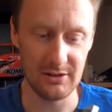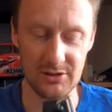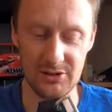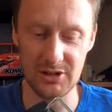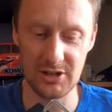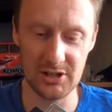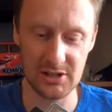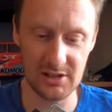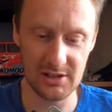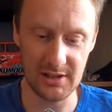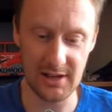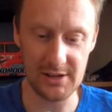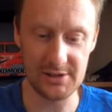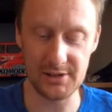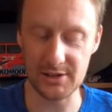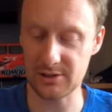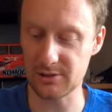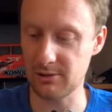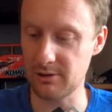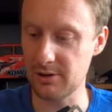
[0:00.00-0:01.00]
Just
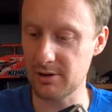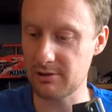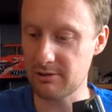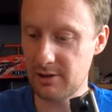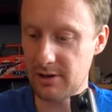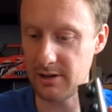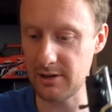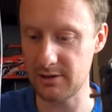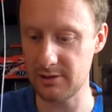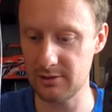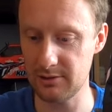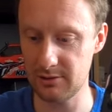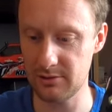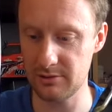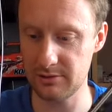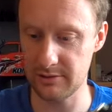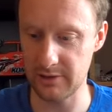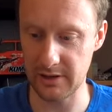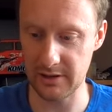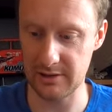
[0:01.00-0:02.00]
classic toy grade,
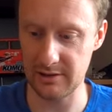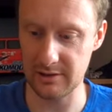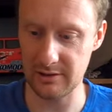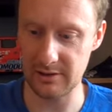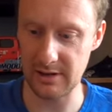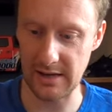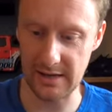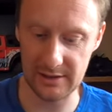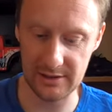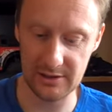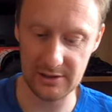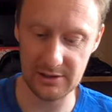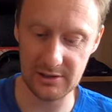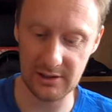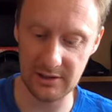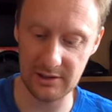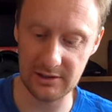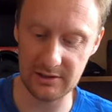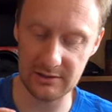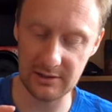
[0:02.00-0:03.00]
1980s,
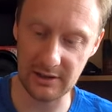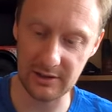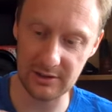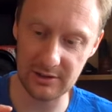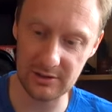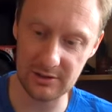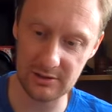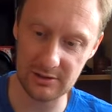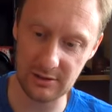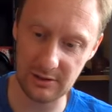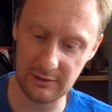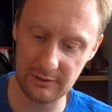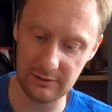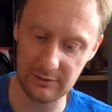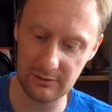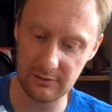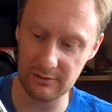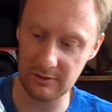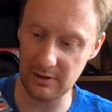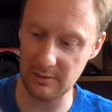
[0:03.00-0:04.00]
1990s
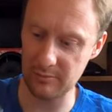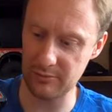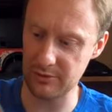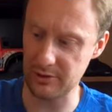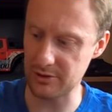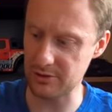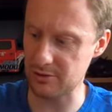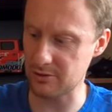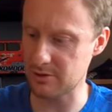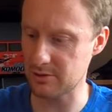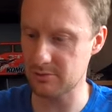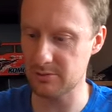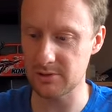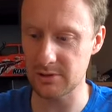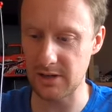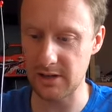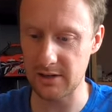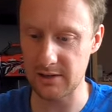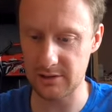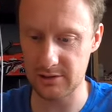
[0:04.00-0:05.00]
stuff. Pretty sure this was
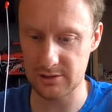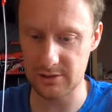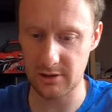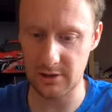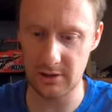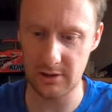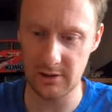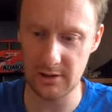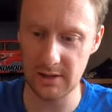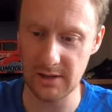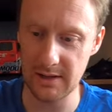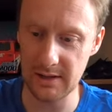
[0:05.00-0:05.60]
an 80s car.